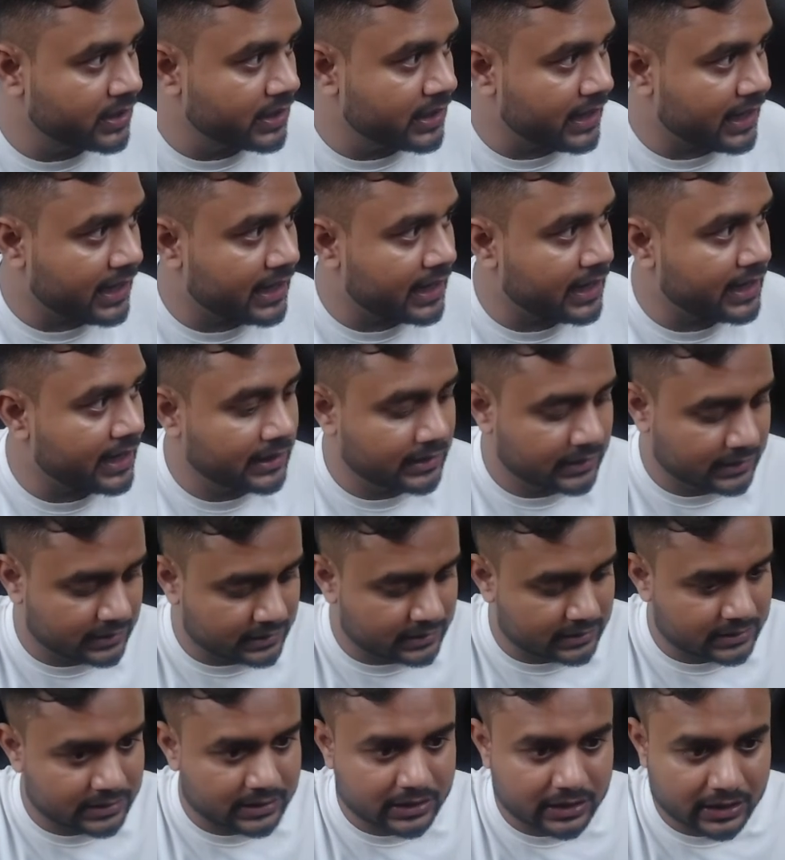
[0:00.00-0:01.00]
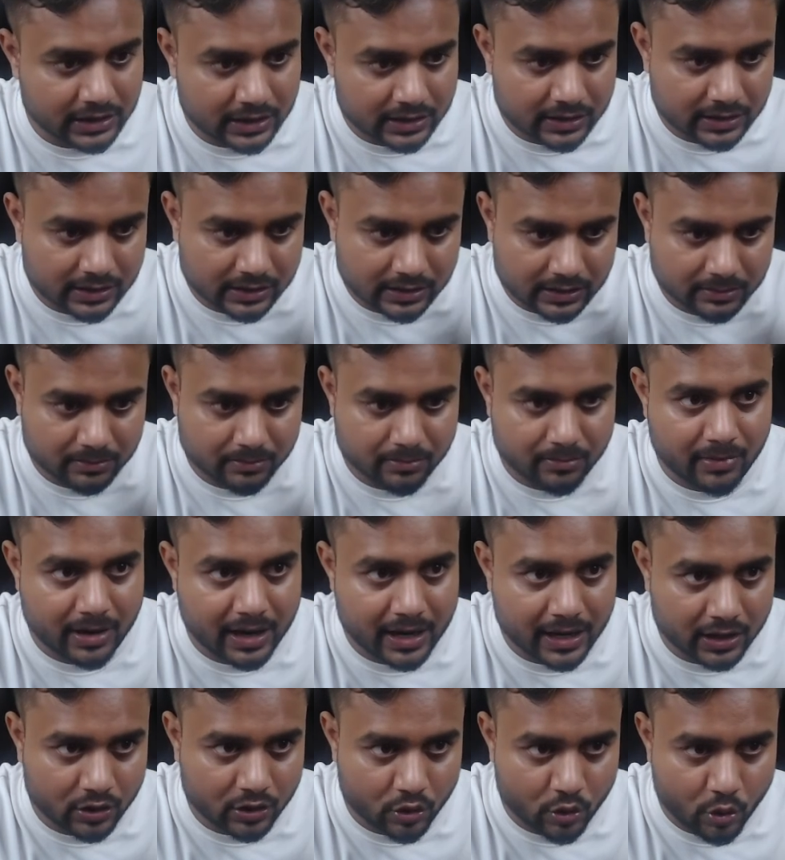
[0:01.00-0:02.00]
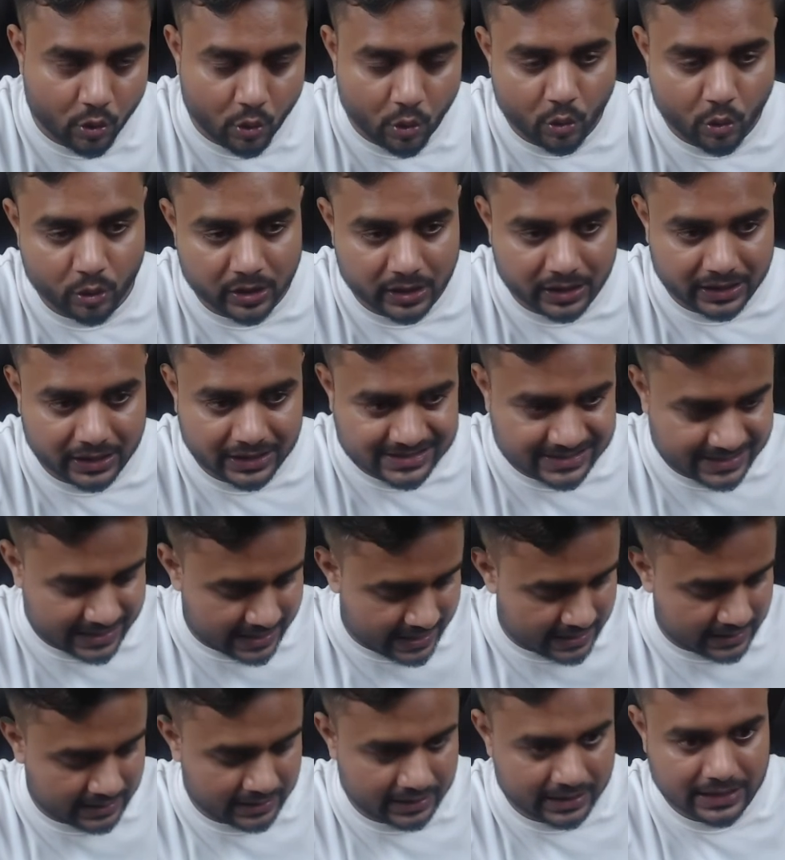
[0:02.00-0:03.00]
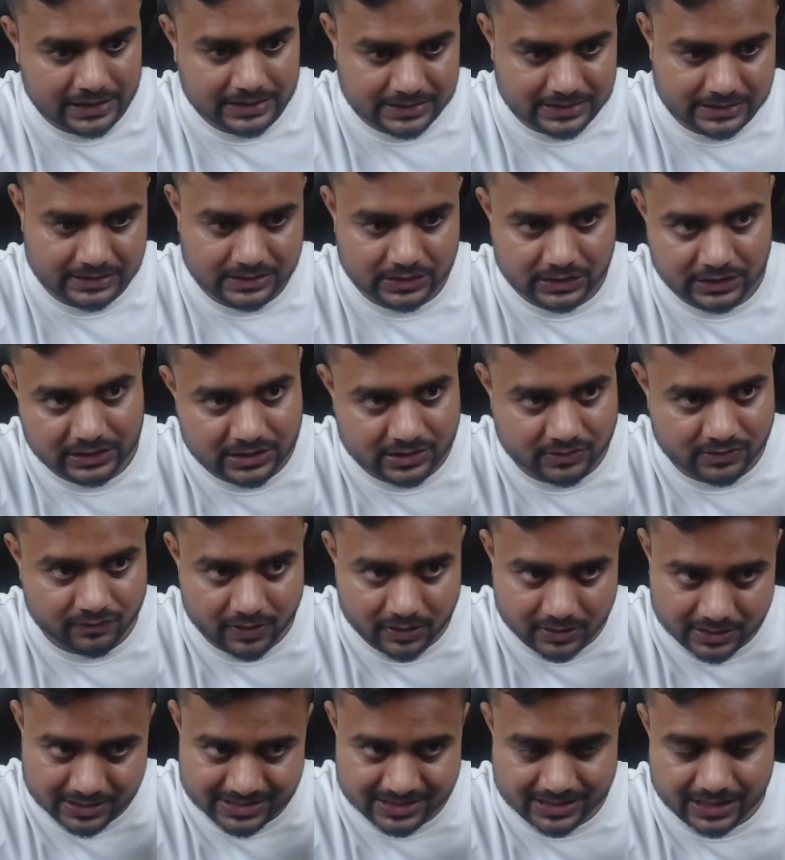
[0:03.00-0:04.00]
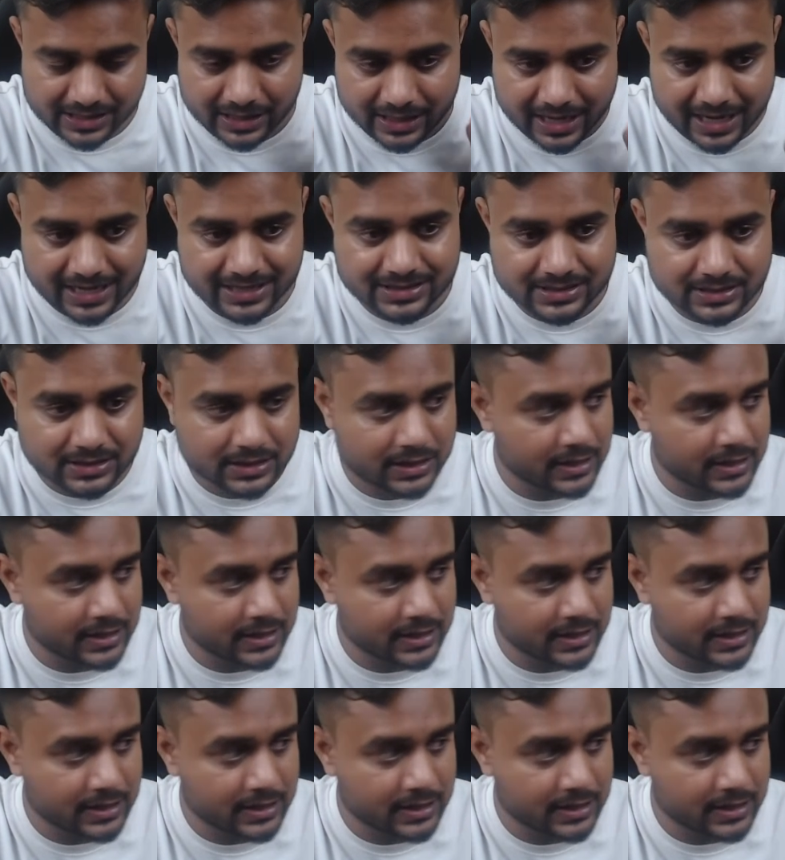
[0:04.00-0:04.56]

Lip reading: And here my code is end, guys. See this one, this is the last.